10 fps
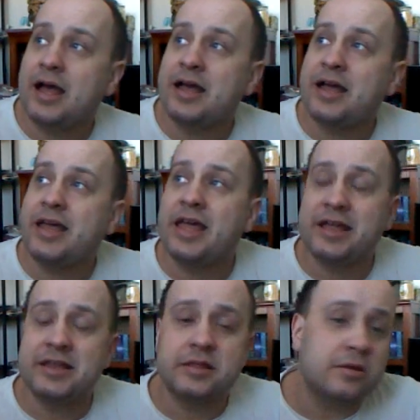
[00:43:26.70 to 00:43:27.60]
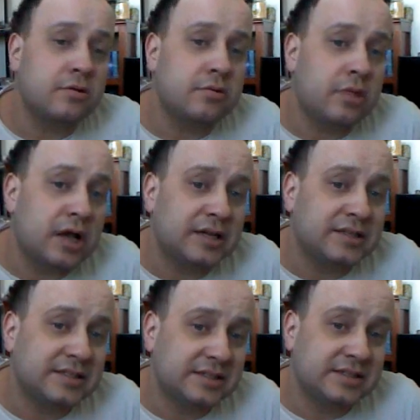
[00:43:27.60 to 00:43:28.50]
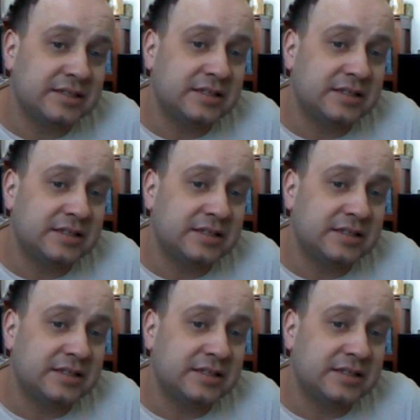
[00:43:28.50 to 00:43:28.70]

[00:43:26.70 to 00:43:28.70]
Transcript: I had so lost